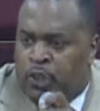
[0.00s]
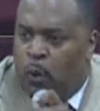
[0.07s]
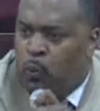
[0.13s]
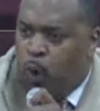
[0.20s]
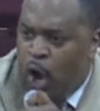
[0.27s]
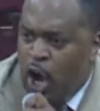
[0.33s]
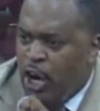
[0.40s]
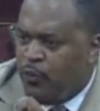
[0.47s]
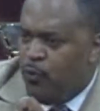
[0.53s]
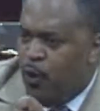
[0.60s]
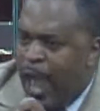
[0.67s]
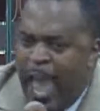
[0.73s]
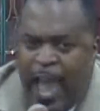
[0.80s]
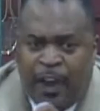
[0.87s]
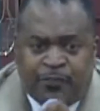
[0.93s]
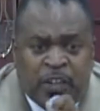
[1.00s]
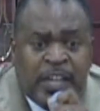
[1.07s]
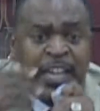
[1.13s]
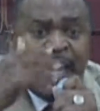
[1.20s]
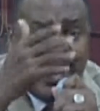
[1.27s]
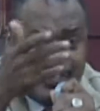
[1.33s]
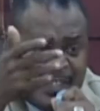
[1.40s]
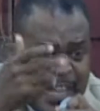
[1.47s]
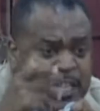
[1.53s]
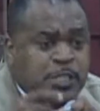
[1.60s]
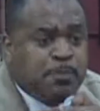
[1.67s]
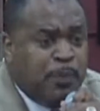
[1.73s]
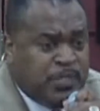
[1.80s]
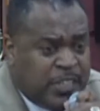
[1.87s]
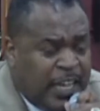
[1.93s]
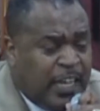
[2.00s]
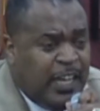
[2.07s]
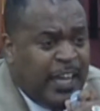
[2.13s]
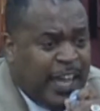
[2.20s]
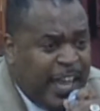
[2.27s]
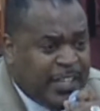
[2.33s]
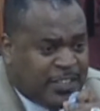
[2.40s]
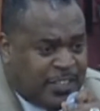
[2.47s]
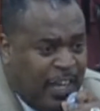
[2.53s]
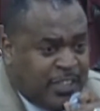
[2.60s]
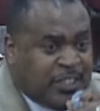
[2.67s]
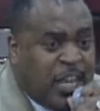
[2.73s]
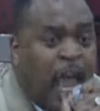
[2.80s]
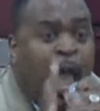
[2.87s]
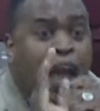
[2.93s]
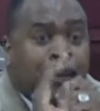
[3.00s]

the word raft in this particular instance